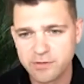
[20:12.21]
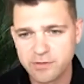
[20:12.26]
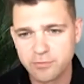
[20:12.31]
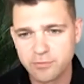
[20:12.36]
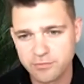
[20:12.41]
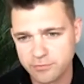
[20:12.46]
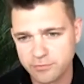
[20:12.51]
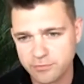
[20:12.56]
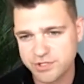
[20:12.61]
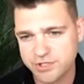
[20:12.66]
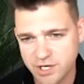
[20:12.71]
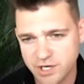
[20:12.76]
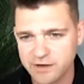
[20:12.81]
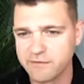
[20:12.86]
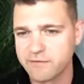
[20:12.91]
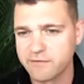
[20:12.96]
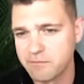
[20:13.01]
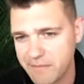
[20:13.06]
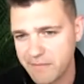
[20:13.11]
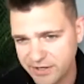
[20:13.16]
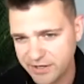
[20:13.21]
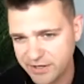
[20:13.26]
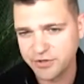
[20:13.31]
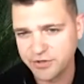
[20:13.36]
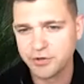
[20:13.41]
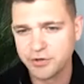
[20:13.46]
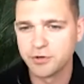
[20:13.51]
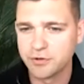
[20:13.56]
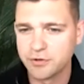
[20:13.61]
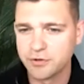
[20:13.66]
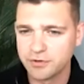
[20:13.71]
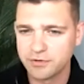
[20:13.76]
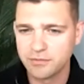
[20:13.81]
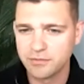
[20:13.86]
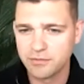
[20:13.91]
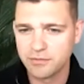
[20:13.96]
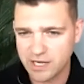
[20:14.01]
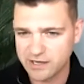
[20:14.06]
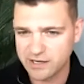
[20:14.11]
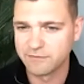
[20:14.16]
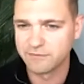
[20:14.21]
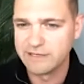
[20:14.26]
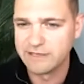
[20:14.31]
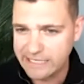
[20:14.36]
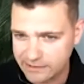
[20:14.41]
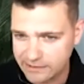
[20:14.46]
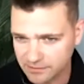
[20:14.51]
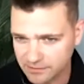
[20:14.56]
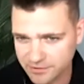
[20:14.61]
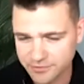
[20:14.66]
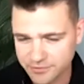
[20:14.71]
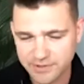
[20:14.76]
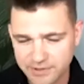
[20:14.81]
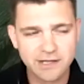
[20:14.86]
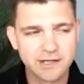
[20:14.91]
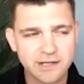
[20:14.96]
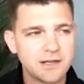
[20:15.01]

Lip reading: which kind of mentor your kind of legal career.